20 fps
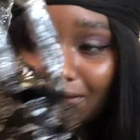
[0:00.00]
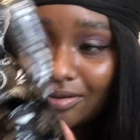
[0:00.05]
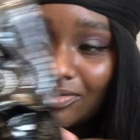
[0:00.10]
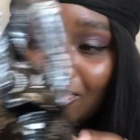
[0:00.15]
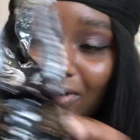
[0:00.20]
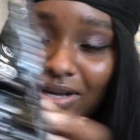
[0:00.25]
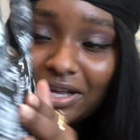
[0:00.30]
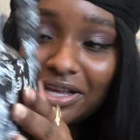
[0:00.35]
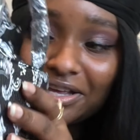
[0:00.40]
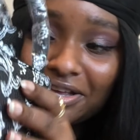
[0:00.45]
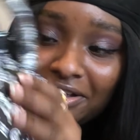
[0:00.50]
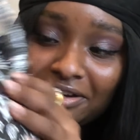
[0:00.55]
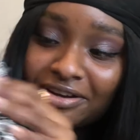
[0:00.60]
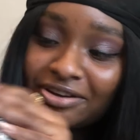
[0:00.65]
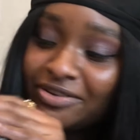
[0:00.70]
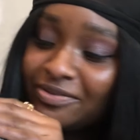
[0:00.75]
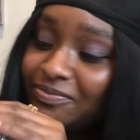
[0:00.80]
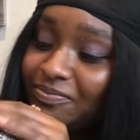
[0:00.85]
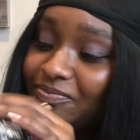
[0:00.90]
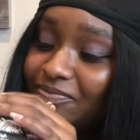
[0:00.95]
right
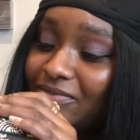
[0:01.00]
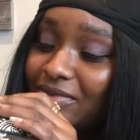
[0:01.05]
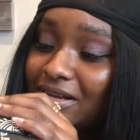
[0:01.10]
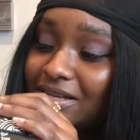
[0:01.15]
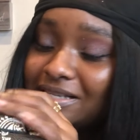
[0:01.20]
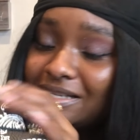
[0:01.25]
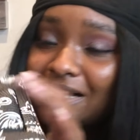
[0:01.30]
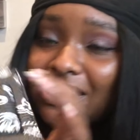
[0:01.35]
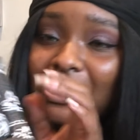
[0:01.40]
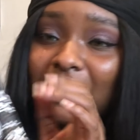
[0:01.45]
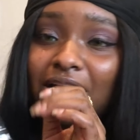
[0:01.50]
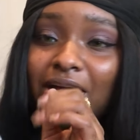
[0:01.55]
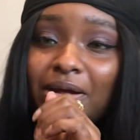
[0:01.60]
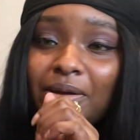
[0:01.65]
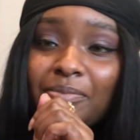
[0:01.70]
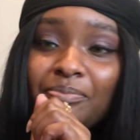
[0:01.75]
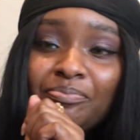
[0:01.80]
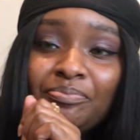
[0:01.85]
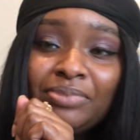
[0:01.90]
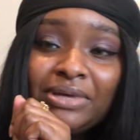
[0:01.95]
here, it's like a
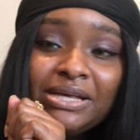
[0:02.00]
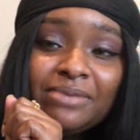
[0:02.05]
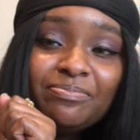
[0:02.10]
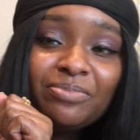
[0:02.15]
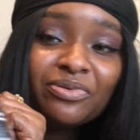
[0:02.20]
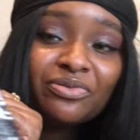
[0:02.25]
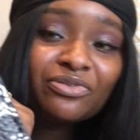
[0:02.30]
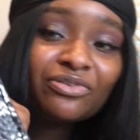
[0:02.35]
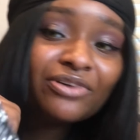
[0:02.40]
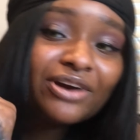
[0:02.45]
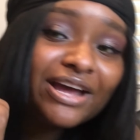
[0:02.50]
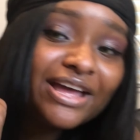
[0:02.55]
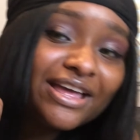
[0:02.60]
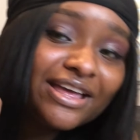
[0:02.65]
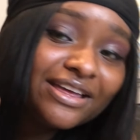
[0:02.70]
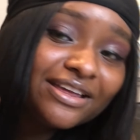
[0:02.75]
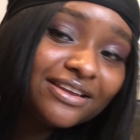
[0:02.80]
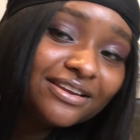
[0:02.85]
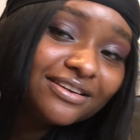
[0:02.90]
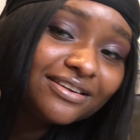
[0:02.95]
beep of
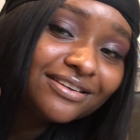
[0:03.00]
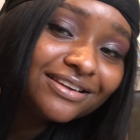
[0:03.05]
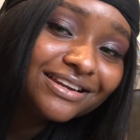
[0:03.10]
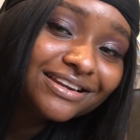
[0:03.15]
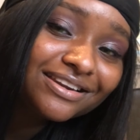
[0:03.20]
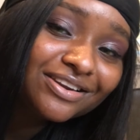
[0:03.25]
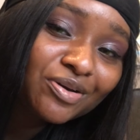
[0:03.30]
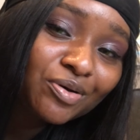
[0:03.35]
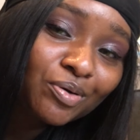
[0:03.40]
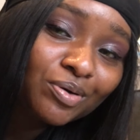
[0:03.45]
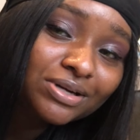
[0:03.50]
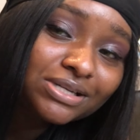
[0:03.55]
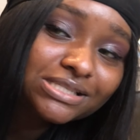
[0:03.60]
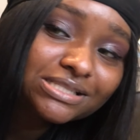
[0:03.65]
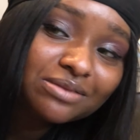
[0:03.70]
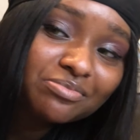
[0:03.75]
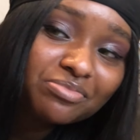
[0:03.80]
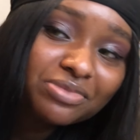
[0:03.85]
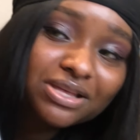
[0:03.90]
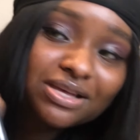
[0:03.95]
red or
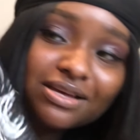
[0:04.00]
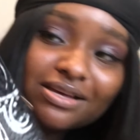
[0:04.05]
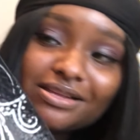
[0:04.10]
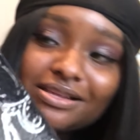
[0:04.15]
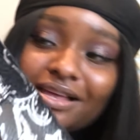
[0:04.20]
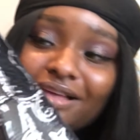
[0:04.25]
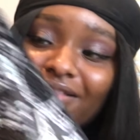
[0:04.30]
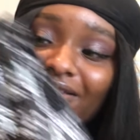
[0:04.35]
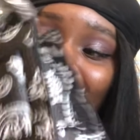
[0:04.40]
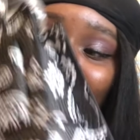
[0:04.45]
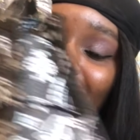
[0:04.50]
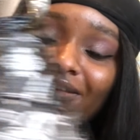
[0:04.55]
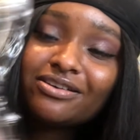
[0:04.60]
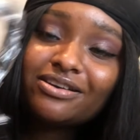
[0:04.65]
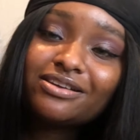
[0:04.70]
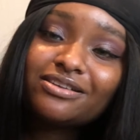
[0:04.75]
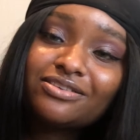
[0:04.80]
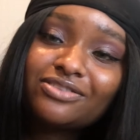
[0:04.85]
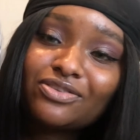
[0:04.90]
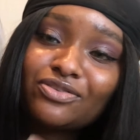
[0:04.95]
something like there
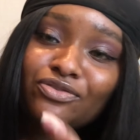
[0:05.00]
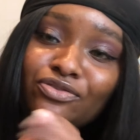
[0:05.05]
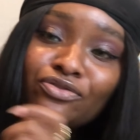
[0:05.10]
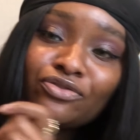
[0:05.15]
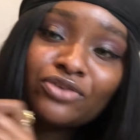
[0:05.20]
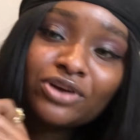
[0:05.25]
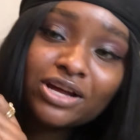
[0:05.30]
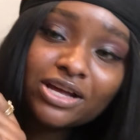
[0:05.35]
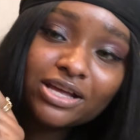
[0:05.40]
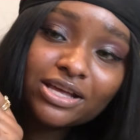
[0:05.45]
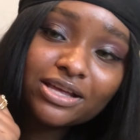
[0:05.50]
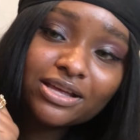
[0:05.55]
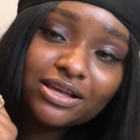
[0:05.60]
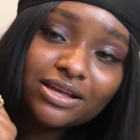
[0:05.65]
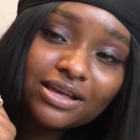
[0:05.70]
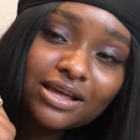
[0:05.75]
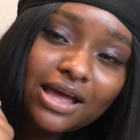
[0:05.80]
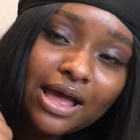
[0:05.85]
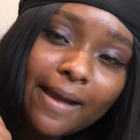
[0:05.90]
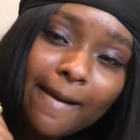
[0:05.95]
and on the front.
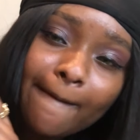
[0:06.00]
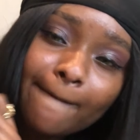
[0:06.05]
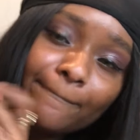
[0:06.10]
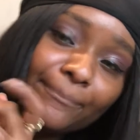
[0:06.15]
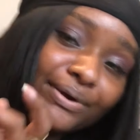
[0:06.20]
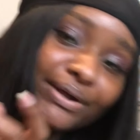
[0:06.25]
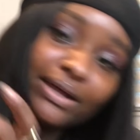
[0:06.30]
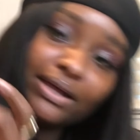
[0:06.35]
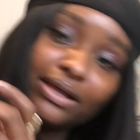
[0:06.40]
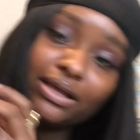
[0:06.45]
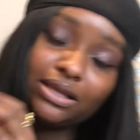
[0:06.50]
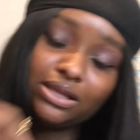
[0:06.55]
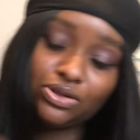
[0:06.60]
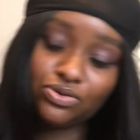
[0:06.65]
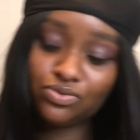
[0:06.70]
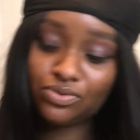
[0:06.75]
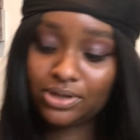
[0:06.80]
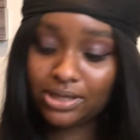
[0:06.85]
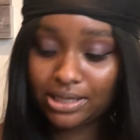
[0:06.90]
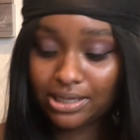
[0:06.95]
But
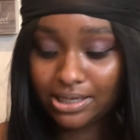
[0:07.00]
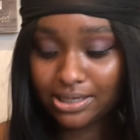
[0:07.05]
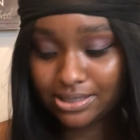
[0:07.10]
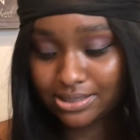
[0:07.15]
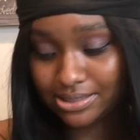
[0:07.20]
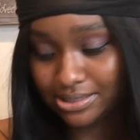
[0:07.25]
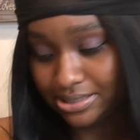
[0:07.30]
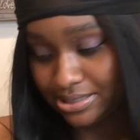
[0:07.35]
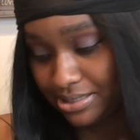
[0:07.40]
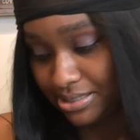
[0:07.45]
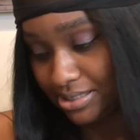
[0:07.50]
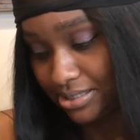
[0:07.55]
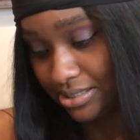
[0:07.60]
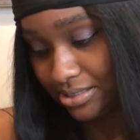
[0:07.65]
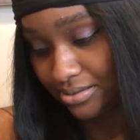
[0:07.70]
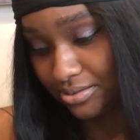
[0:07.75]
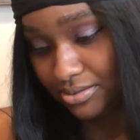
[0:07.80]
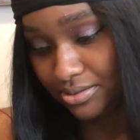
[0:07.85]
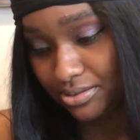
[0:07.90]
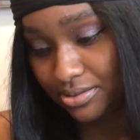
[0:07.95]
you can't see
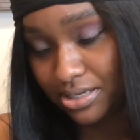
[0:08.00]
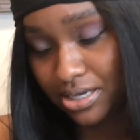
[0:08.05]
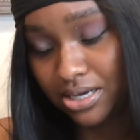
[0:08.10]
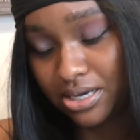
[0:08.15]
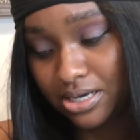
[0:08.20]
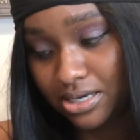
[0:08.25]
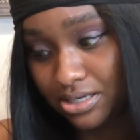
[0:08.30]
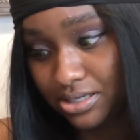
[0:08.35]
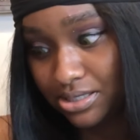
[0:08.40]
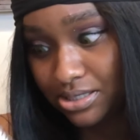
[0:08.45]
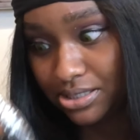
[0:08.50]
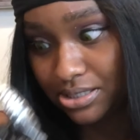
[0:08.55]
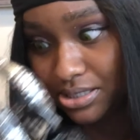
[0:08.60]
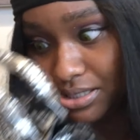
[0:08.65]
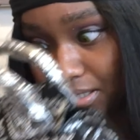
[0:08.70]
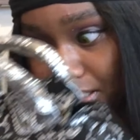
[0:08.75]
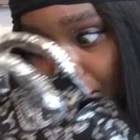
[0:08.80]
it. And like, honestly, you